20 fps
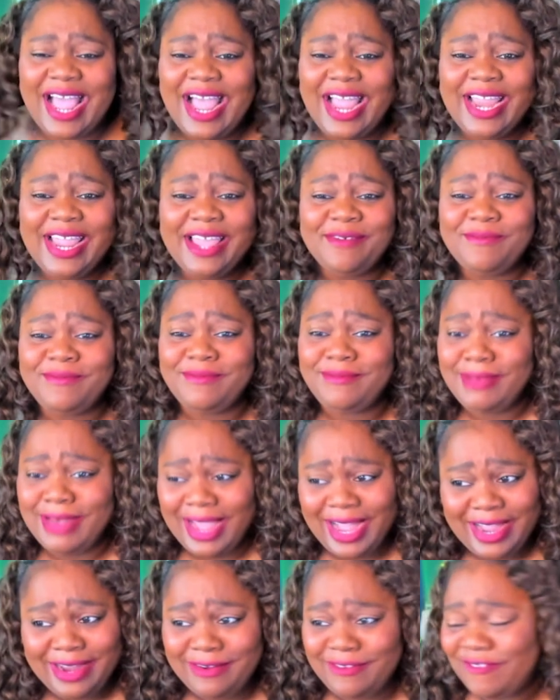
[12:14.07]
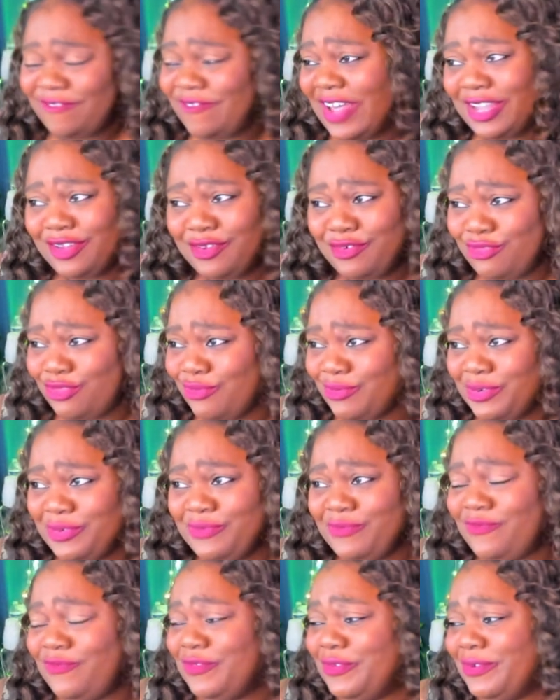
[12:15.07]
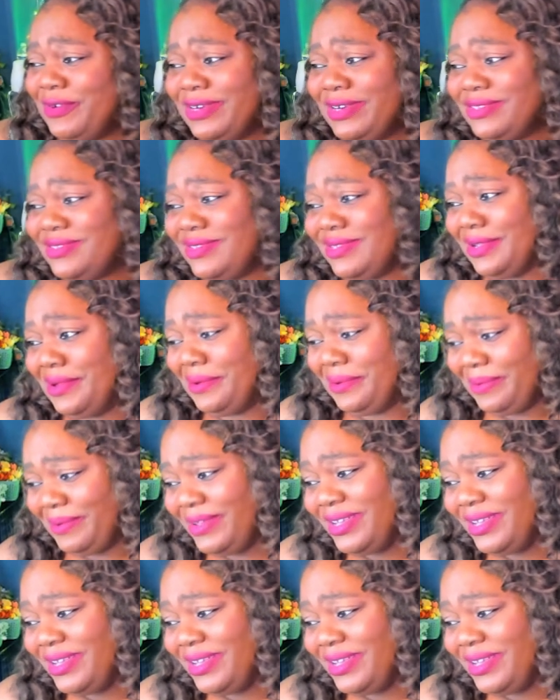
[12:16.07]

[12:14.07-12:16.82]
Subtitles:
I have not followed through for. So